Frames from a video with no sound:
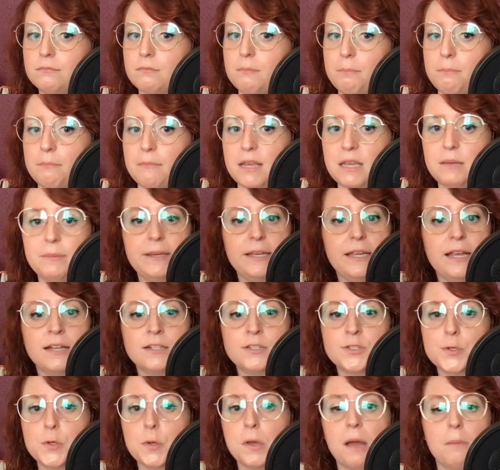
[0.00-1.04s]
Maybe
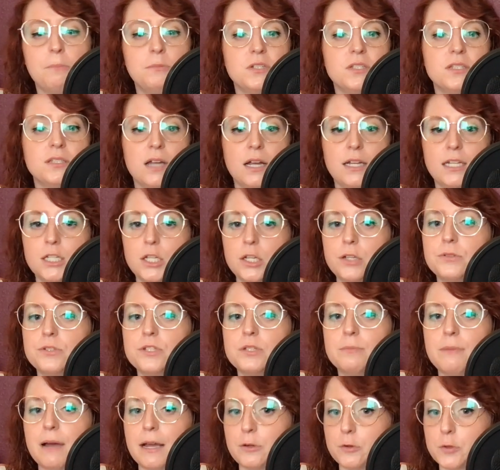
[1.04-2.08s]
Enzo kept assigning you to
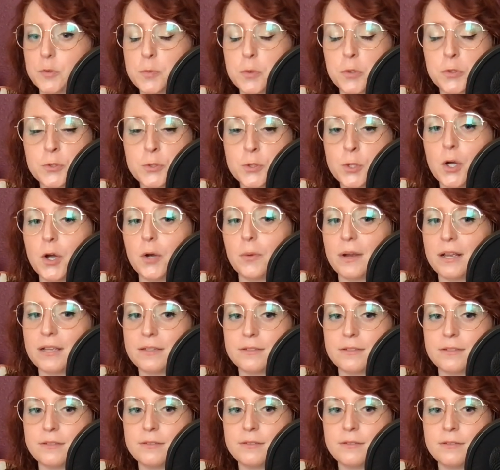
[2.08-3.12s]
minor sports car
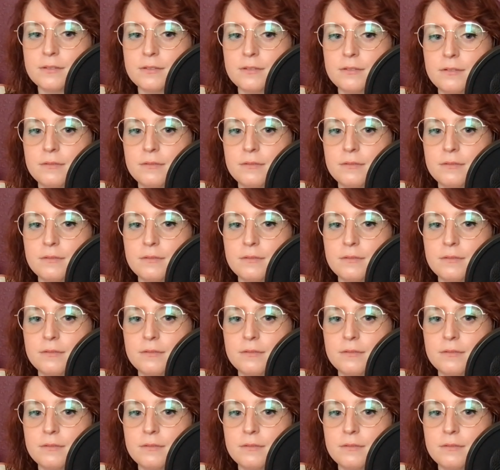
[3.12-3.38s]
races.